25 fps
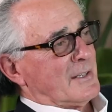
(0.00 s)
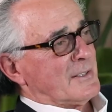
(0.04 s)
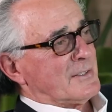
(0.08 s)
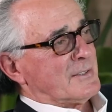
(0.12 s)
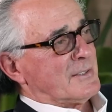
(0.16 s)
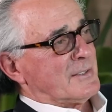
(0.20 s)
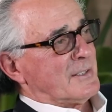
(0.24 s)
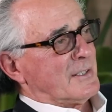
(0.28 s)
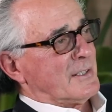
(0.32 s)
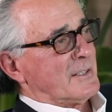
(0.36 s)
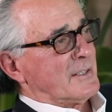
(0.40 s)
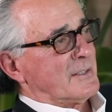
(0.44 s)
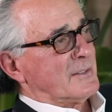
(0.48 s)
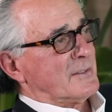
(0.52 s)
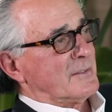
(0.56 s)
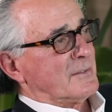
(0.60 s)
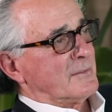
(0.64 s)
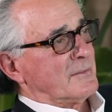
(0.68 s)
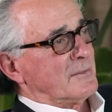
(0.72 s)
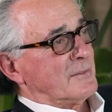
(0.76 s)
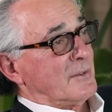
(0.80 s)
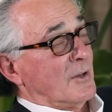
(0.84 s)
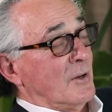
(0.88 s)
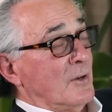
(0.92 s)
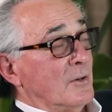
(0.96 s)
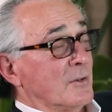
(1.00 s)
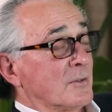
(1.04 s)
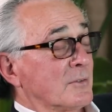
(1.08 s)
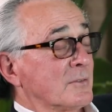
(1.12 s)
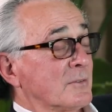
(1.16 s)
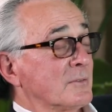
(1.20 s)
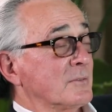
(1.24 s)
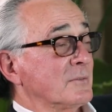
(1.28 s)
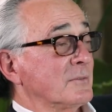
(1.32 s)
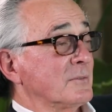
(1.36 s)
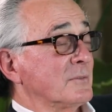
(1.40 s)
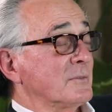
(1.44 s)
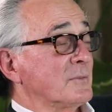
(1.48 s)
I said, "Oh,
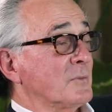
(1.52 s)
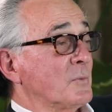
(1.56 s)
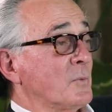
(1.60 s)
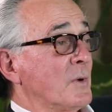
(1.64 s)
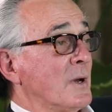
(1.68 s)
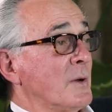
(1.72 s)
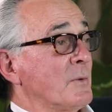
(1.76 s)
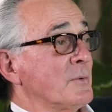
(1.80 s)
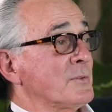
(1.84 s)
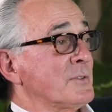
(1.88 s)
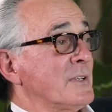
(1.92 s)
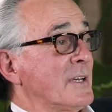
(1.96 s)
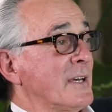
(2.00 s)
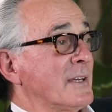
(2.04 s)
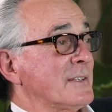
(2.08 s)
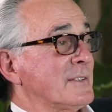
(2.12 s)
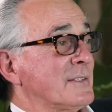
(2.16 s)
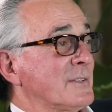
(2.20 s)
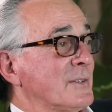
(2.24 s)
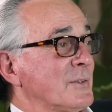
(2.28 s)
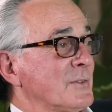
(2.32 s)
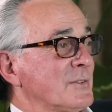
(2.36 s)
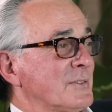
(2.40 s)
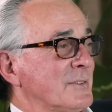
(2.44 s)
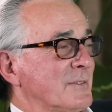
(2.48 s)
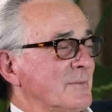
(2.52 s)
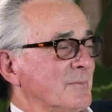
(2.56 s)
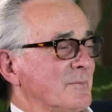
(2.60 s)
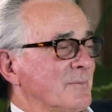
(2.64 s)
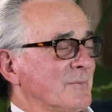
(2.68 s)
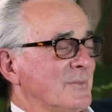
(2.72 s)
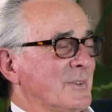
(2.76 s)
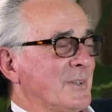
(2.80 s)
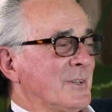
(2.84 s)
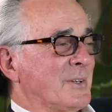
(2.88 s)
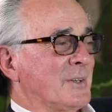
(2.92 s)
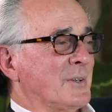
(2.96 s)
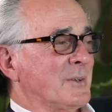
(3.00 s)
why was that?" She goes,
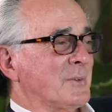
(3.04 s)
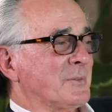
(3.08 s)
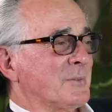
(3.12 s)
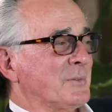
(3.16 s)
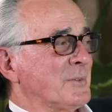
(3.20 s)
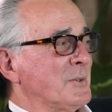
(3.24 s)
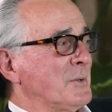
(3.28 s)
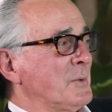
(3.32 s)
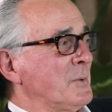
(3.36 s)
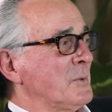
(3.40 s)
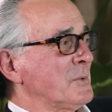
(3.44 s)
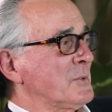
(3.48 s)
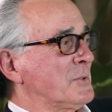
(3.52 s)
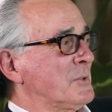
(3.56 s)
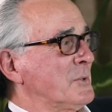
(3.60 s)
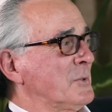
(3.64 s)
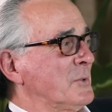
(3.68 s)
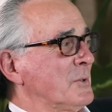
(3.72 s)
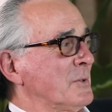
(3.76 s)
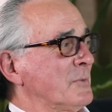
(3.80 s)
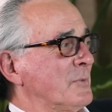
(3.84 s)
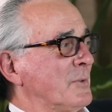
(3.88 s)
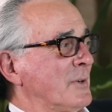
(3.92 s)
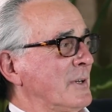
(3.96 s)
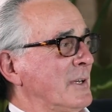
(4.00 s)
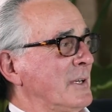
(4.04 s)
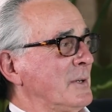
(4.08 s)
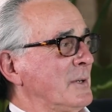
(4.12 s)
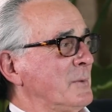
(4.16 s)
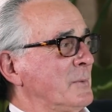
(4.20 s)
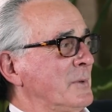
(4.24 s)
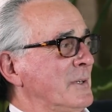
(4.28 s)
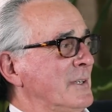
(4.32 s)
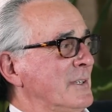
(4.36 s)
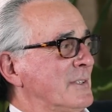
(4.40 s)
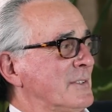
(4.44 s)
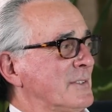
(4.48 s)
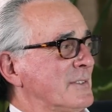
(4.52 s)
"No, you on tour for eight
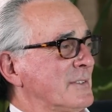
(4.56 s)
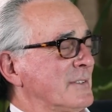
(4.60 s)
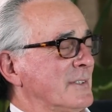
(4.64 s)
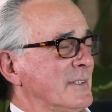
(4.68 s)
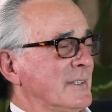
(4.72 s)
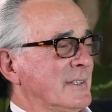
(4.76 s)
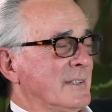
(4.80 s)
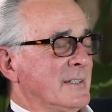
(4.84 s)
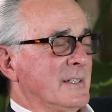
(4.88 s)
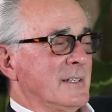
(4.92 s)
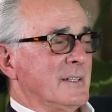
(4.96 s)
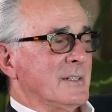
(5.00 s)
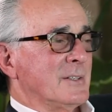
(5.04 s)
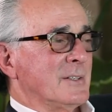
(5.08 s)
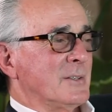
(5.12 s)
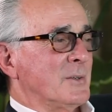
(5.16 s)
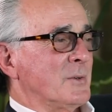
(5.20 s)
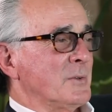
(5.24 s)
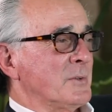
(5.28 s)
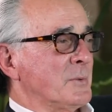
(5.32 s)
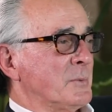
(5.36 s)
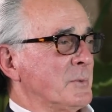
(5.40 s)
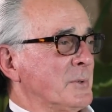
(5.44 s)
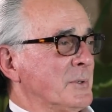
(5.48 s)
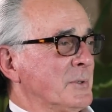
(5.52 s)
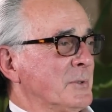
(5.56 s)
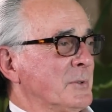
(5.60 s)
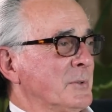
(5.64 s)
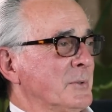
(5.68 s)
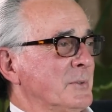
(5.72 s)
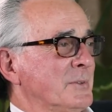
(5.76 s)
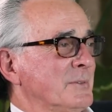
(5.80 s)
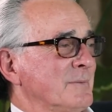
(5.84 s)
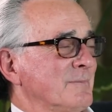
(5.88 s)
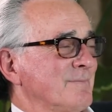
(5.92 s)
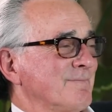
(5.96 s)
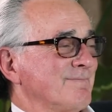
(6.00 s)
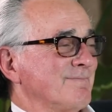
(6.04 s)
weeks, on the
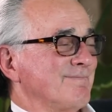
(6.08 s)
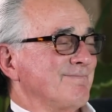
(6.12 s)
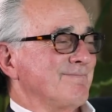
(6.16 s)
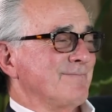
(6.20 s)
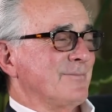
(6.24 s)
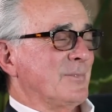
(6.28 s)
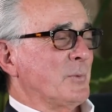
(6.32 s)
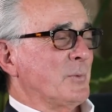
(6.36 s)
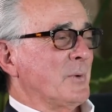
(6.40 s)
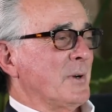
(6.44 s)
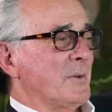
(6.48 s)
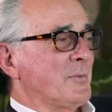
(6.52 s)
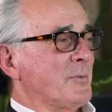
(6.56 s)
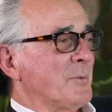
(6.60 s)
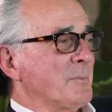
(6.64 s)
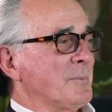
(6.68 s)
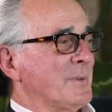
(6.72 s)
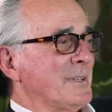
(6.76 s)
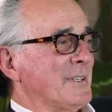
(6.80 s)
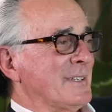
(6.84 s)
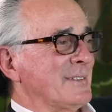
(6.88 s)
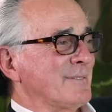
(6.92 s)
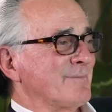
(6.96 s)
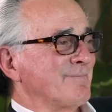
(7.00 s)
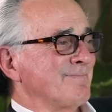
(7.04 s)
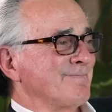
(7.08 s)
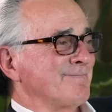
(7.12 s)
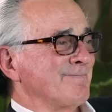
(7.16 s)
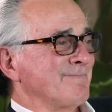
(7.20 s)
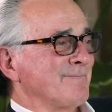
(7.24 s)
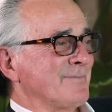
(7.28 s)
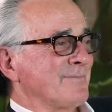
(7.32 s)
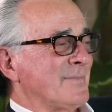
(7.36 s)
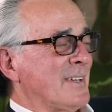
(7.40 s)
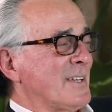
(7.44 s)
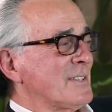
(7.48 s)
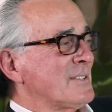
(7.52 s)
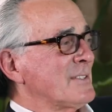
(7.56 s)
road, away from me.
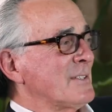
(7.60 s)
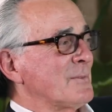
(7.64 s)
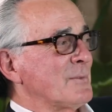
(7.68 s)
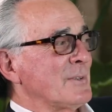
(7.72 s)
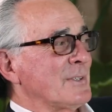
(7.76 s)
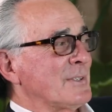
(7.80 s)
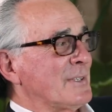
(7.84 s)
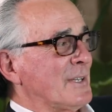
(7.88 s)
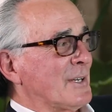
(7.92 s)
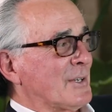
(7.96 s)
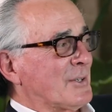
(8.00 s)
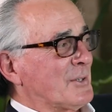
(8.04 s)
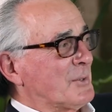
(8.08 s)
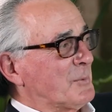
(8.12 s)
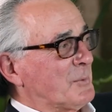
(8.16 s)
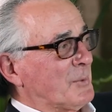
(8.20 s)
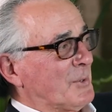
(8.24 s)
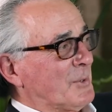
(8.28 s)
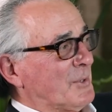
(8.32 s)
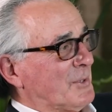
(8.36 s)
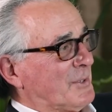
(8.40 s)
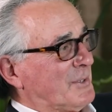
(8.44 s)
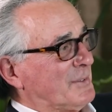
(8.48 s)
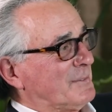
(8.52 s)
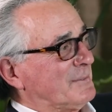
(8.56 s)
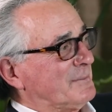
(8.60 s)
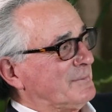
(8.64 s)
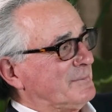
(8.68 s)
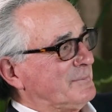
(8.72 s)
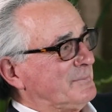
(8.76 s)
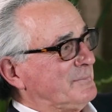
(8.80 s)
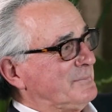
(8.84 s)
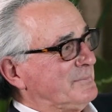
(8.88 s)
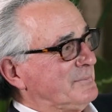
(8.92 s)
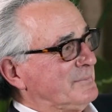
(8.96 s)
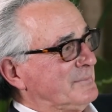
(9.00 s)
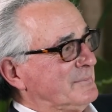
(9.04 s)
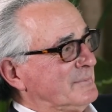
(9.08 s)
Mm, that's really not going to work."
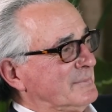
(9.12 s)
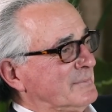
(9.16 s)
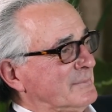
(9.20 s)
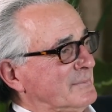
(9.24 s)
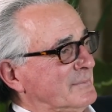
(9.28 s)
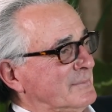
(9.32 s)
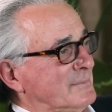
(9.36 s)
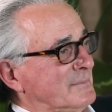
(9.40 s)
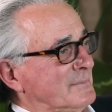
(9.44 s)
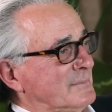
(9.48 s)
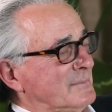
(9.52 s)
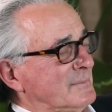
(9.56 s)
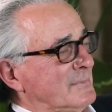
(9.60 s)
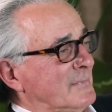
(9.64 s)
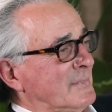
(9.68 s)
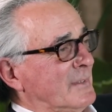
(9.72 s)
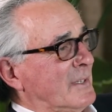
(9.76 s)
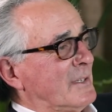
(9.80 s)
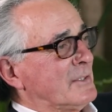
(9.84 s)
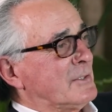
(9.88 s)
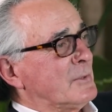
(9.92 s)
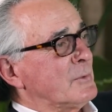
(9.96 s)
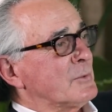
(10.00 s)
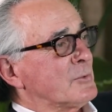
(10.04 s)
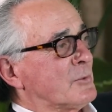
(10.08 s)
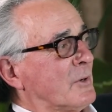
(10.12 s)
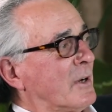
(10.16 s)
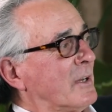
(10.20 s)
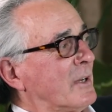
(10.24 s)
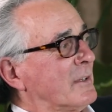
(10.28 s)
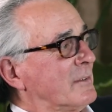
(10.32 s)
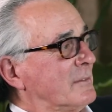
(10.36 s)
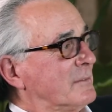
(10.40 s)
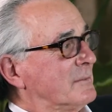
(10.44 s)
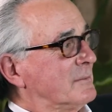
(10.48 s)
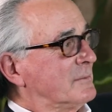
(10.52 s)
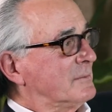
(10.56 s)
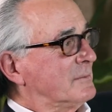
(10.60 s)
And she was right.